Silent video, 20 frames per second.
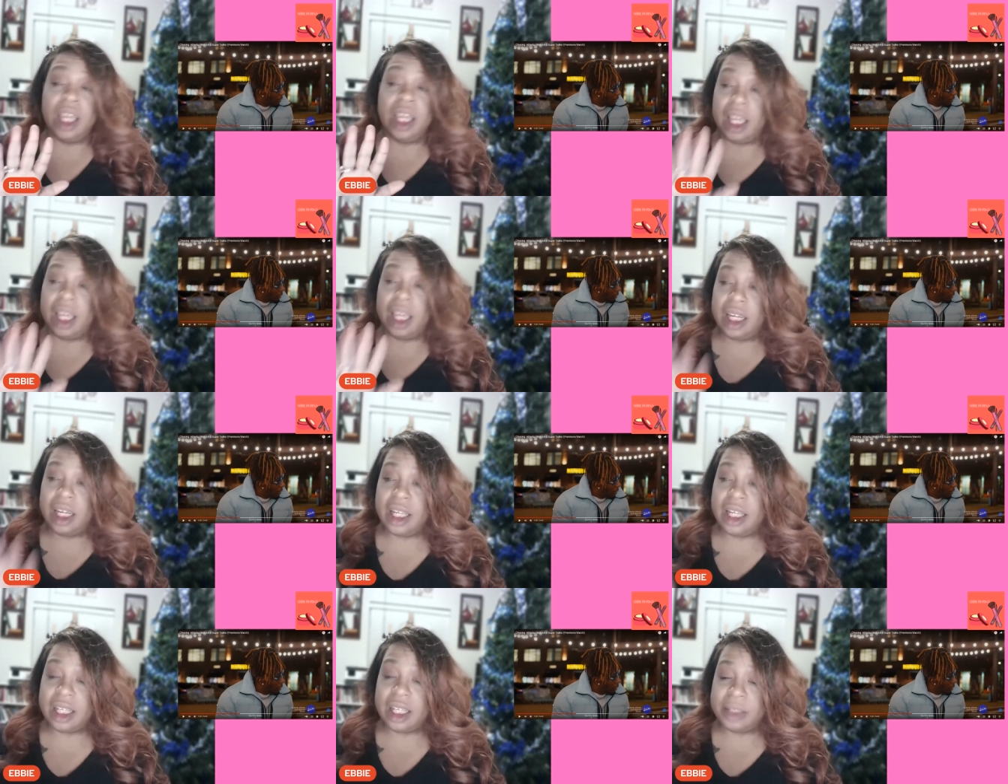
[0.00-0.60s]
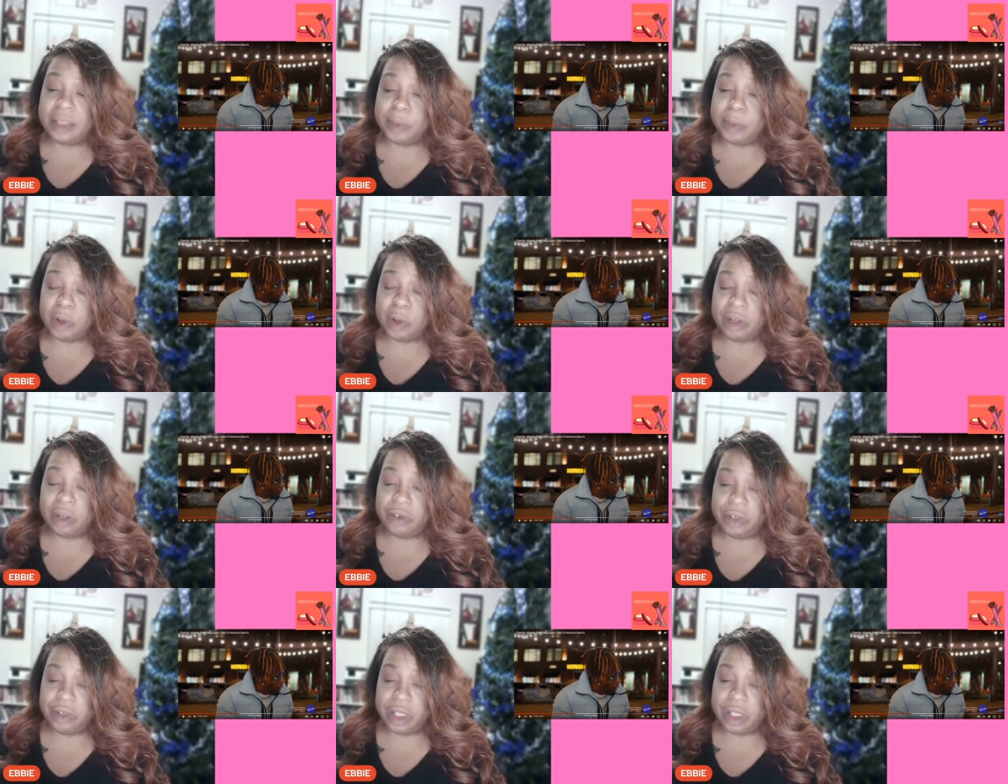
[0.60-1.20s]
and his
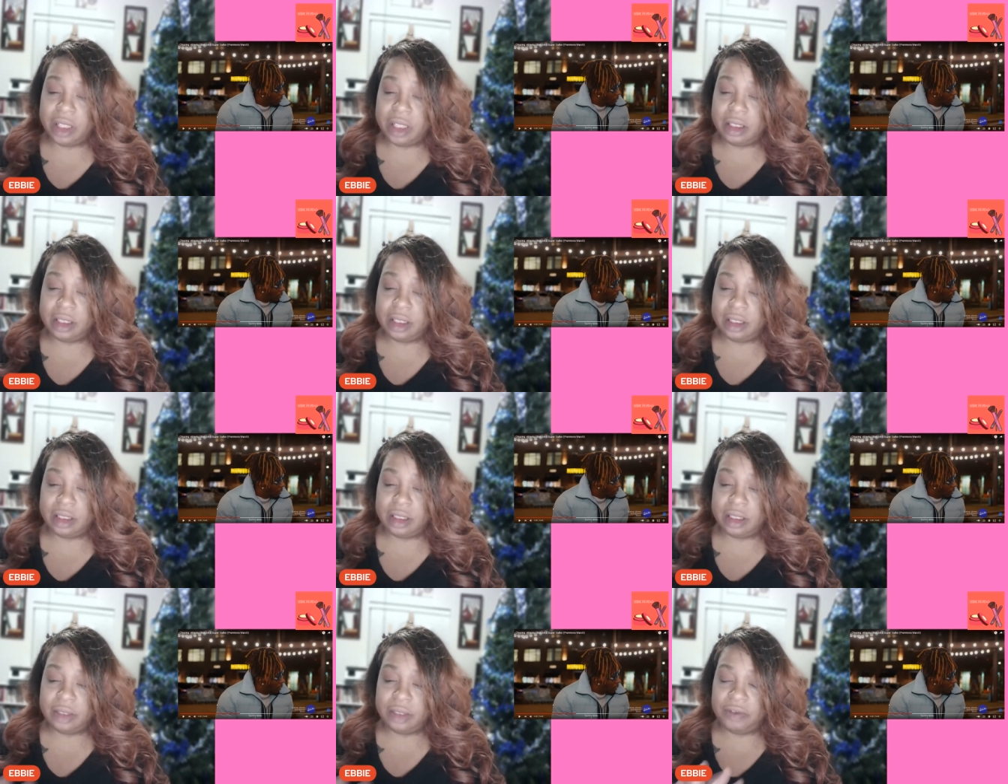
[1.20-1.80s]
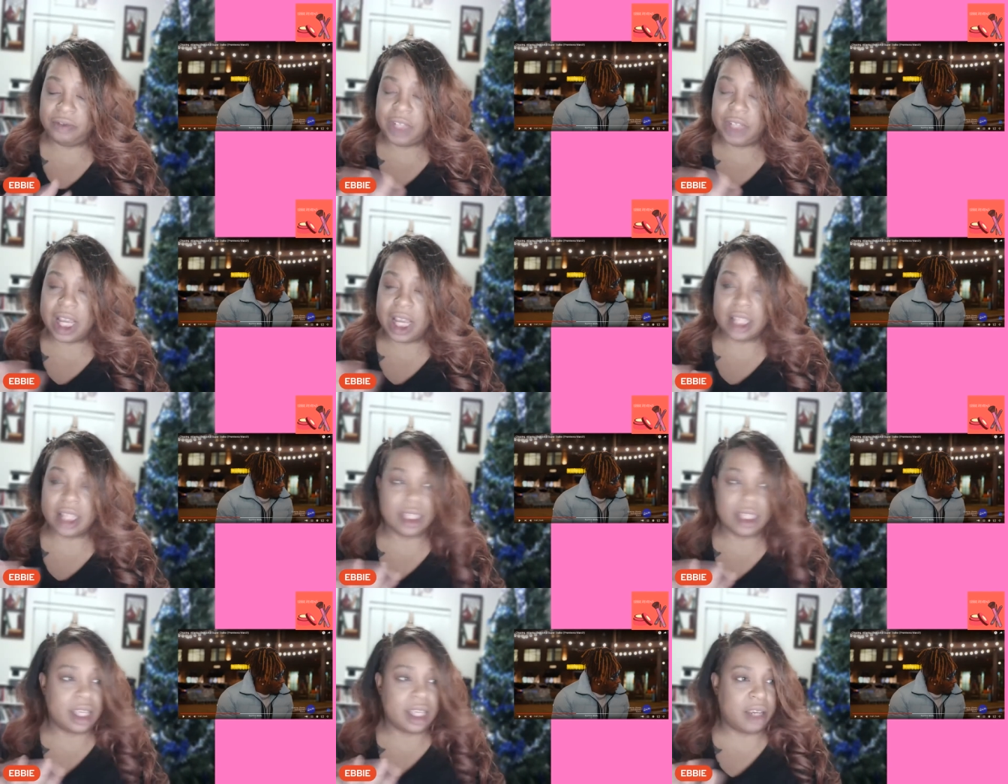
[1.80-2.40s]
boyfriend.
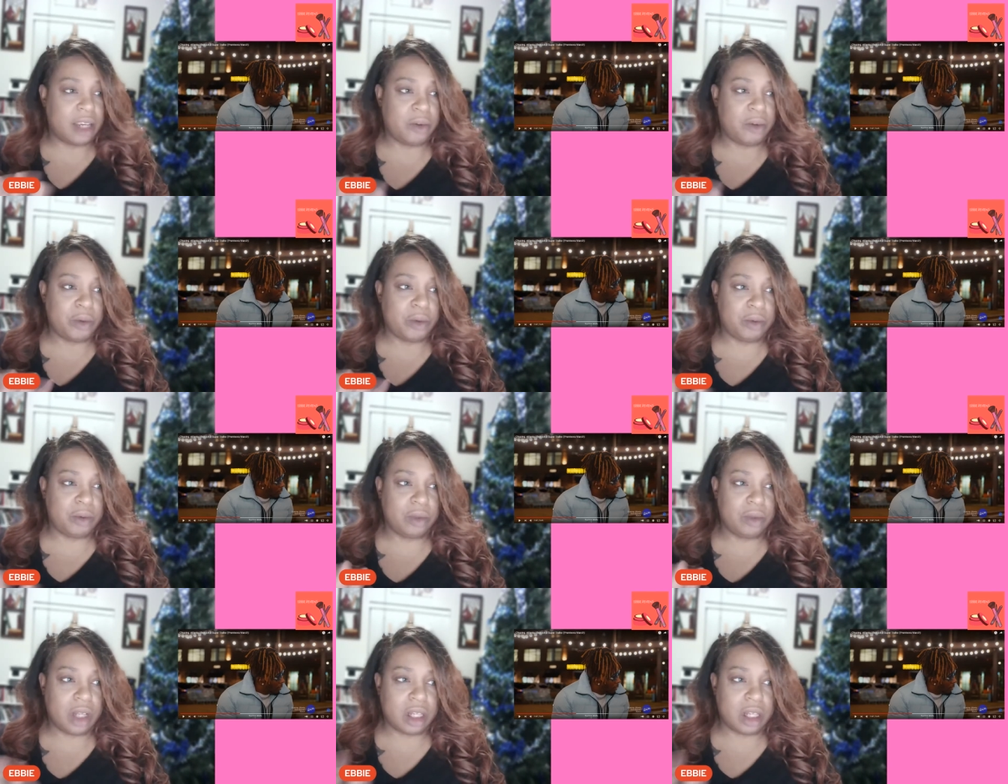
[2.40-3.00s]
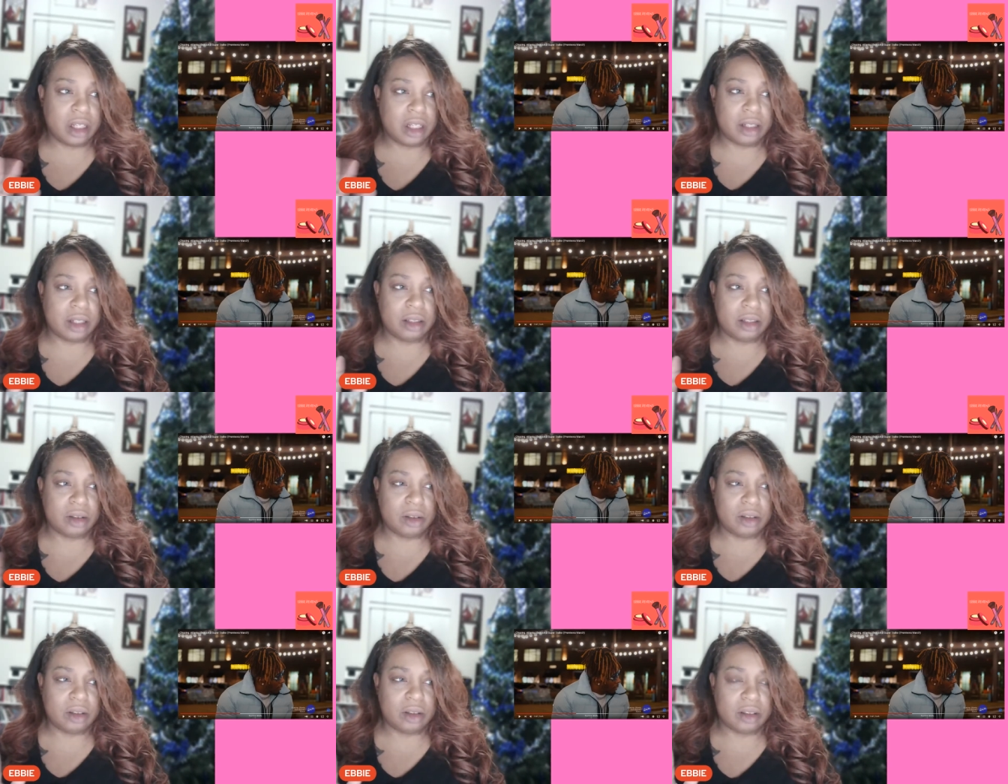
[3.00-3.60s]
Fiance,
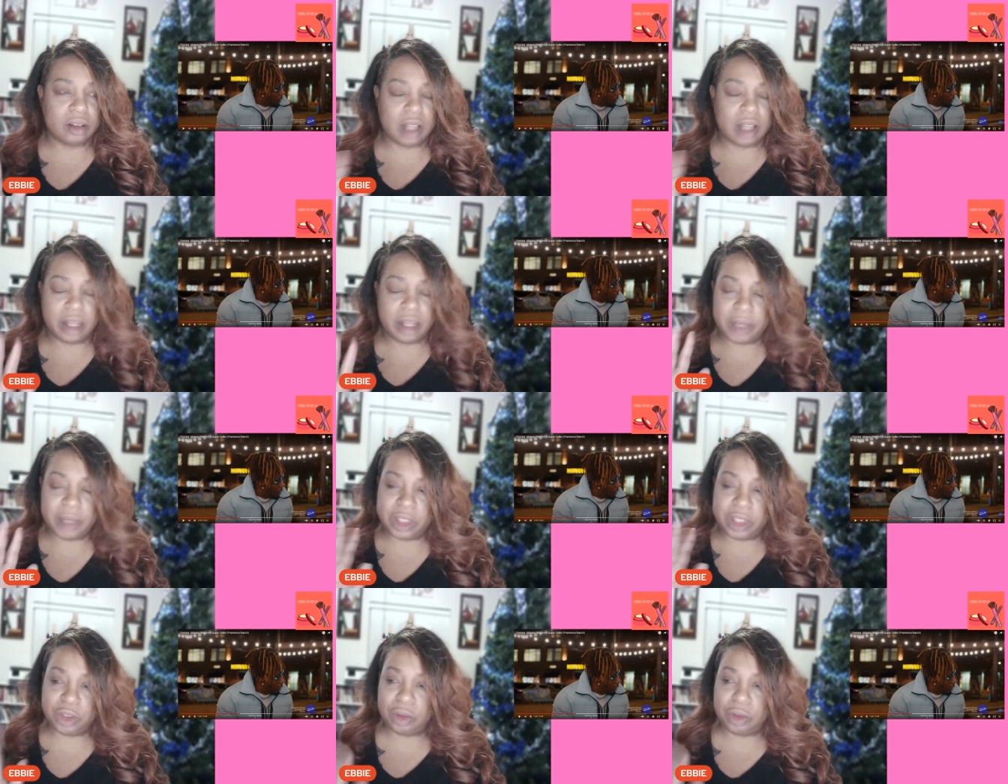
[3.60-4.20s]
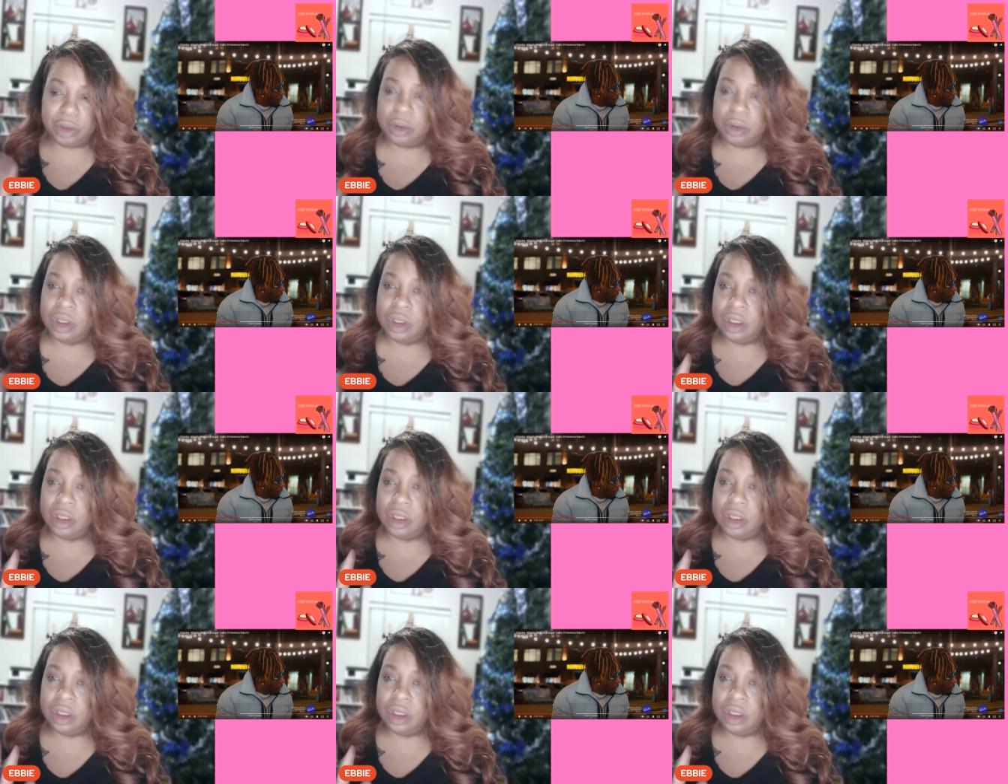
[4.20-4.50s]
I'm not sure.